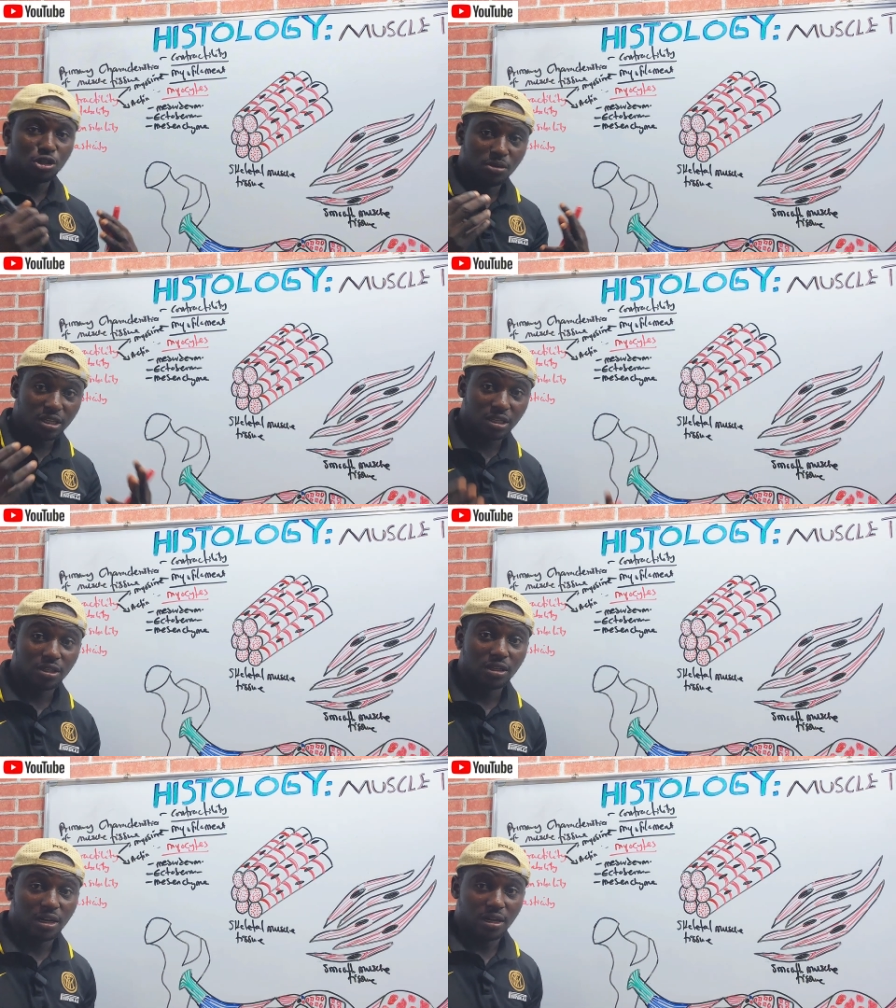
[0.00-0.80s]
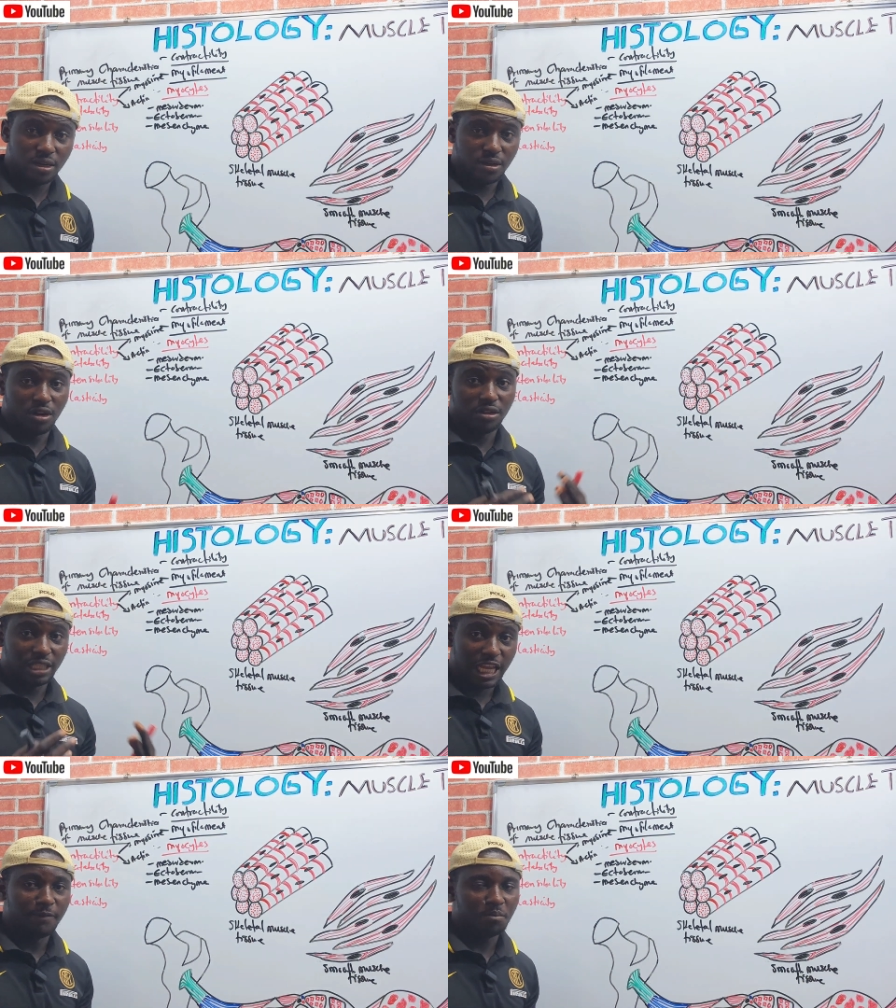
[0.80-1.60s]
be looking on
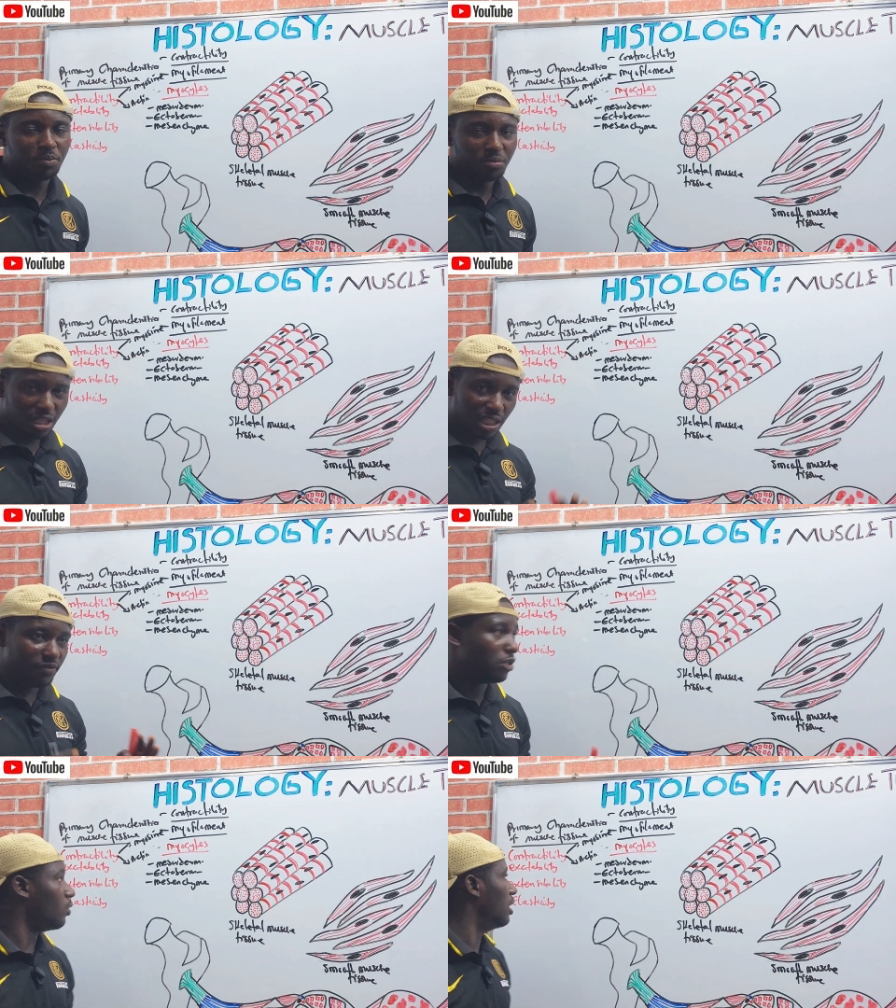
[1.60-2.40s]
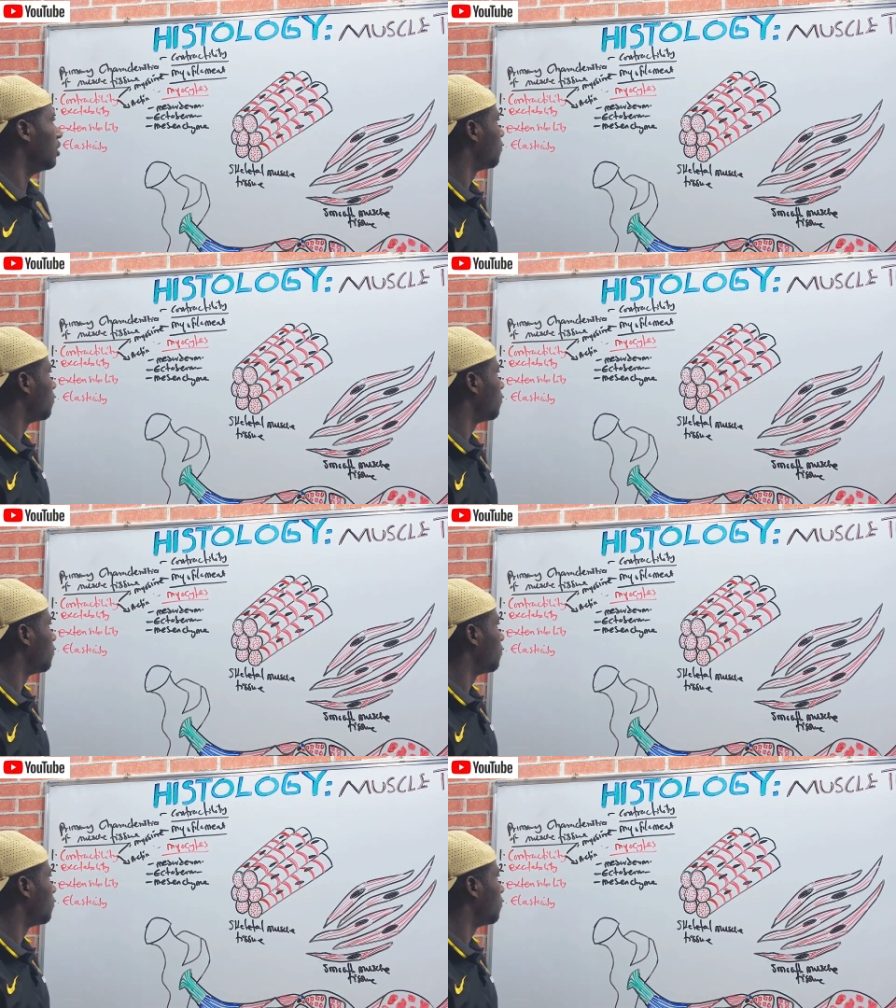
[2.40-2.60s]
them individually.